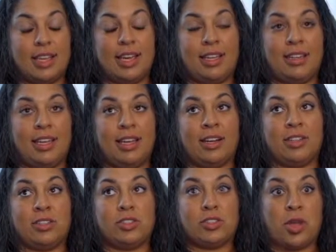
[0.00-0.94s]
and there
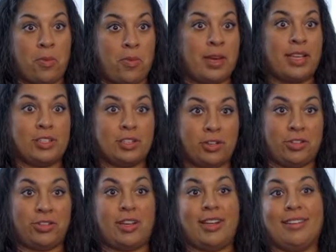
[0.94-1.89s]
are so many
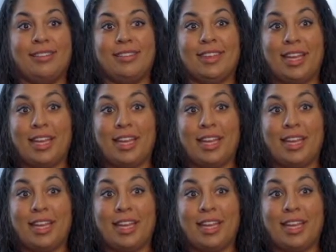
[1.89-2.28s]
children